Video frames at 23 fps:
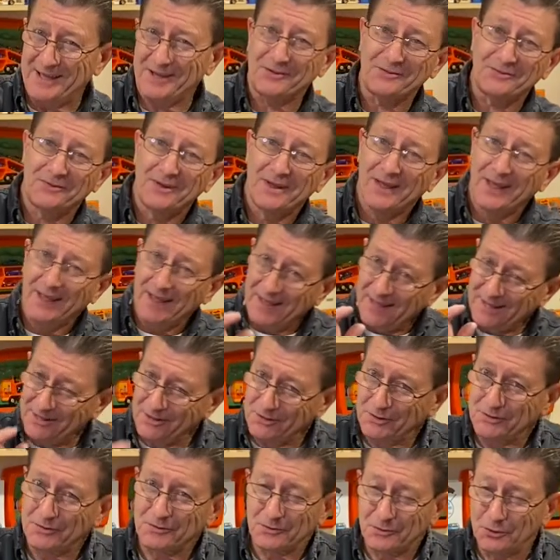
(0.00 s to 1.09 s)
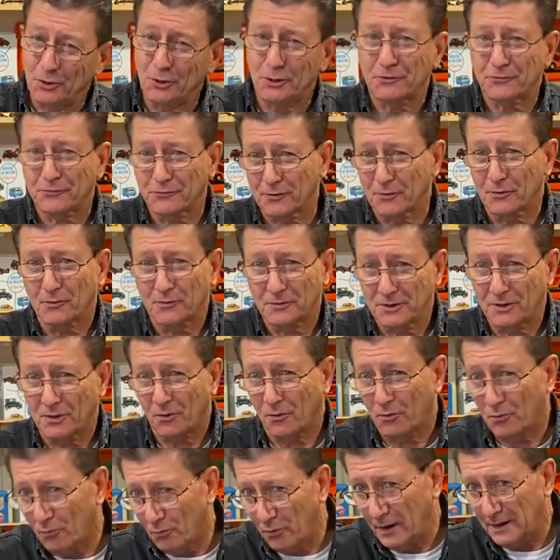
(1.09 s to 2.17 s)
and and look for, you
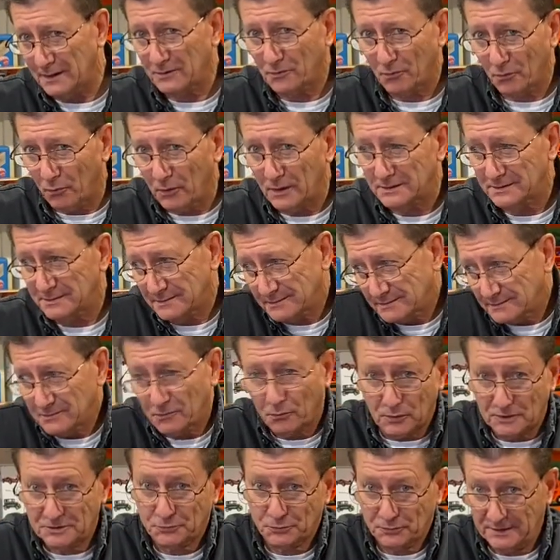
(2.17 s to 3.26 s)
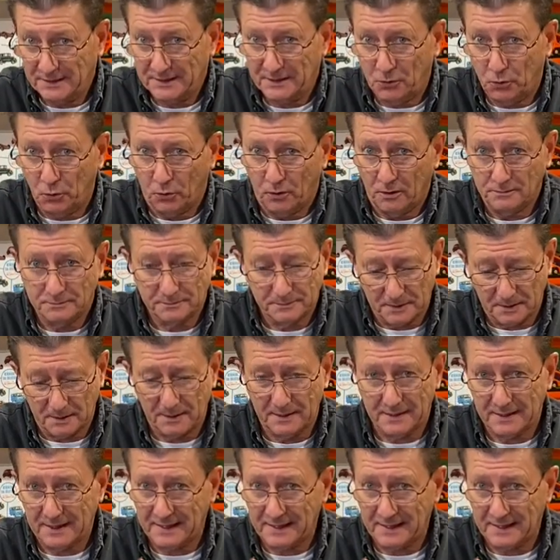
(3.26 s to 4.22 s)
know, what what what's really cool, all right?